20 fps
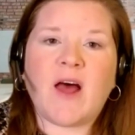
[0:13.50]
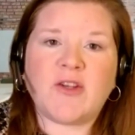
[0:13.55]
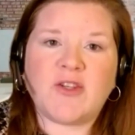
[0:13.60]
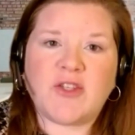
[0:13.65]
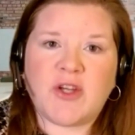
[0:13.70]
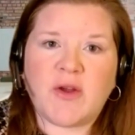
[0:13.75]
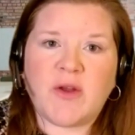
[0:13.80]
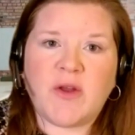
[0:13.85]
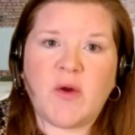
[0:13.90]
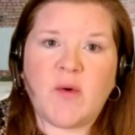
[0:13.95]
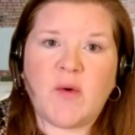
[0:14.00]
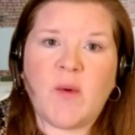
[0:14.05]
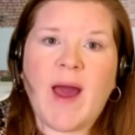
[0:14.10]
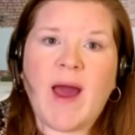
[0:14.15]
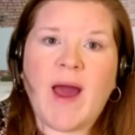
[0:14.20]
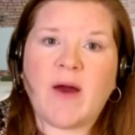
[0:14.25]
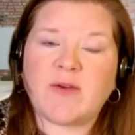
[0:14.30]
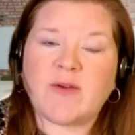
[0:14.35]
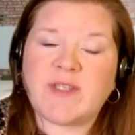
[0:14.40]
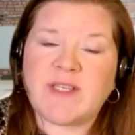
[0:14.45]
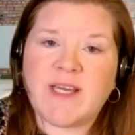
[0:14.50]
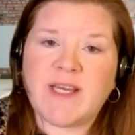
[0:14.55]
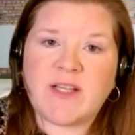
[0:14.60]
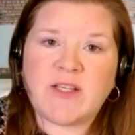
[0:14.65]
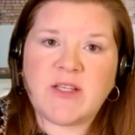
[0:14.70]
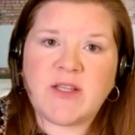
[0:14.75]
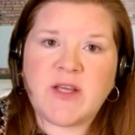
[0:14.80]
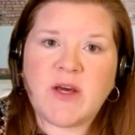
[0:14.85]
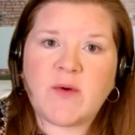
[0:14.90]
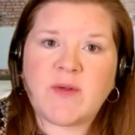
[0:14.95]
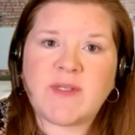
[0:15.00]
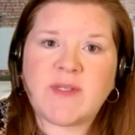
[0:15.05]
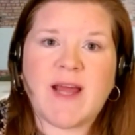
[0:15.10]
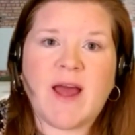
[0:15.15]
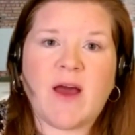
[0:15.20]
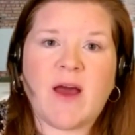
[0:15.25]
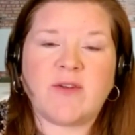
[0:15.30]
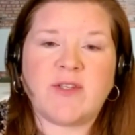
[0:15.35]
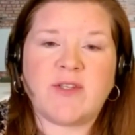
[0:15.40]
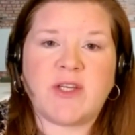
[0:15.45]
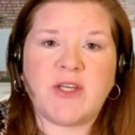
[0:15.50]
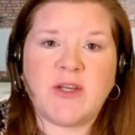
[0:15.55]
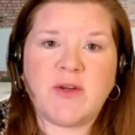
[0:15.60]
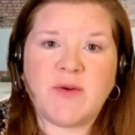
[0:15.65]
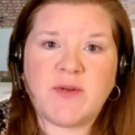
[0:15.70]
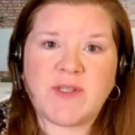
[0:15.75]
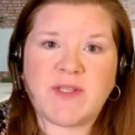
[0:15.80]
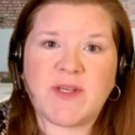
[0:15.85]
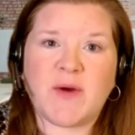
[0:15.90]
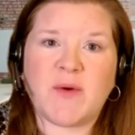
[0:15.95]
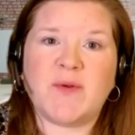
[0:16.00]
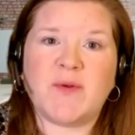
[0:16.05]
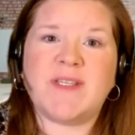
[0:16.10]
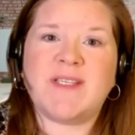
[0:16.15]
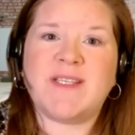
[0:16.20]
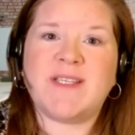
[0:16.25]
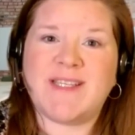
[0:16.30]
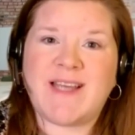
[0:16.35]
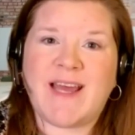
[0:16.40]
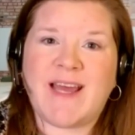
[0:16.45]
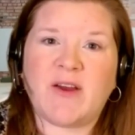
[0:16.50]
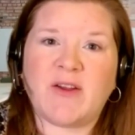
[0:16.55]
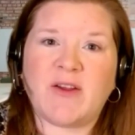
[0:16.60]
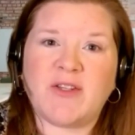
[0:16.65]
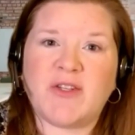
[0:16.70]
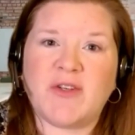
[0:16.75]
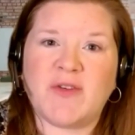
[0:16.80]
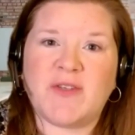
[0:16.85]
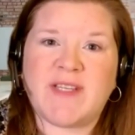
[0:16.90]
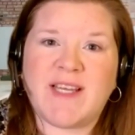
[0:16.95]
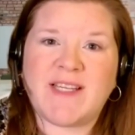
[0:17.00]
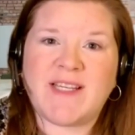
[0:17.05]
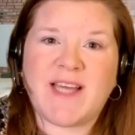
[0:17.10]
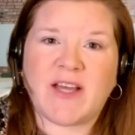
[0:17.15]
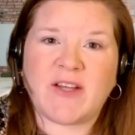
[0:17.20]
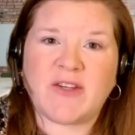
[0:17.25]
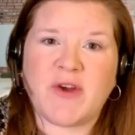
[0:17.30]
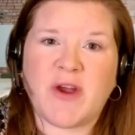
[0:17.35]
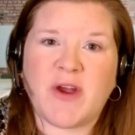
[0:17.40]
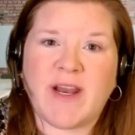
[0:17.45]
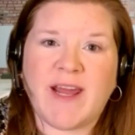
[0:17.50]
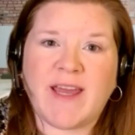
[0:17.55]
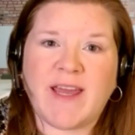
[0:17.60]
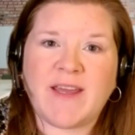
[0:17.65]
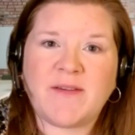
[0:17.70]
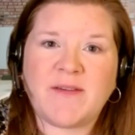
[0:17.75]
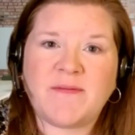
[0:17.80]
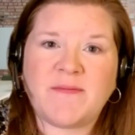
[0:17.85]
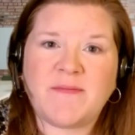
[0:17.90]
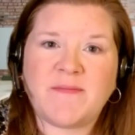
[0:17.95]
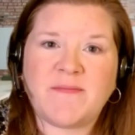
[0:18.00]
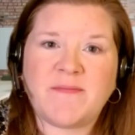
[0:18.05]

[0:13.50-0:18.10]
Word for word: I'll show you how to get to those and how to use those today on Tuesday Tech Training.